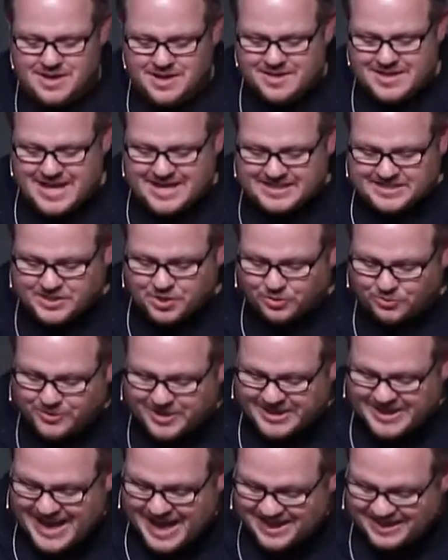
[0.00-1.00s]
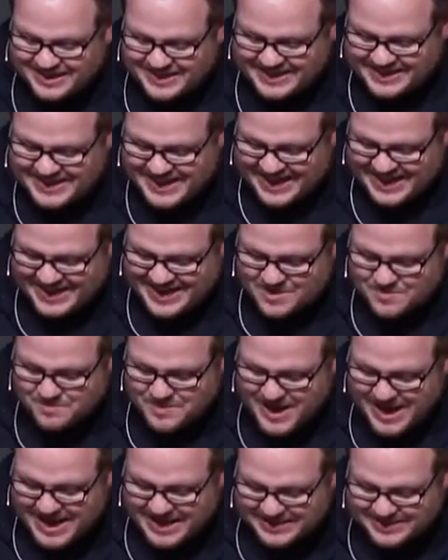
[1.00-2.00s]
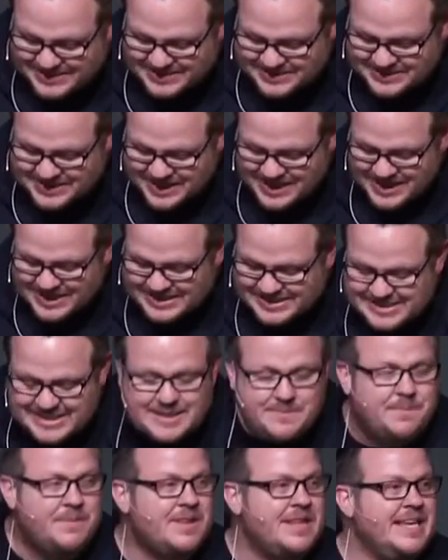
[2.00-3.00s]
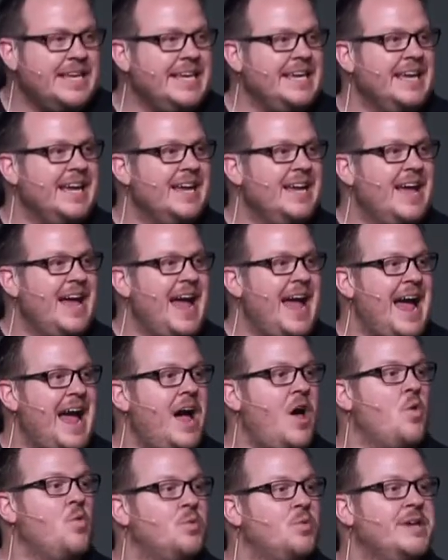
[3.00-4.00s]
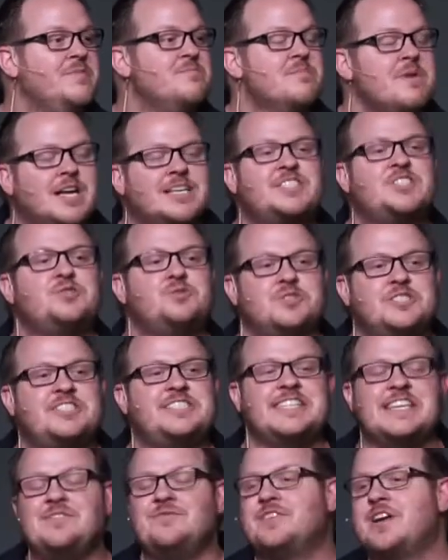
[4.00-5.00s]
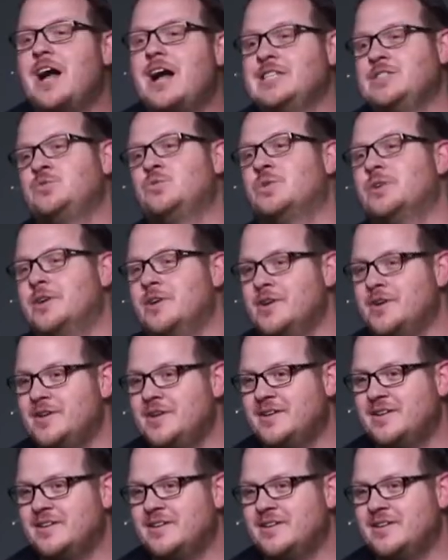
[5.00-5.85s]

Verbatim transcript: That is a reality that impacts deeply how we must receive God's word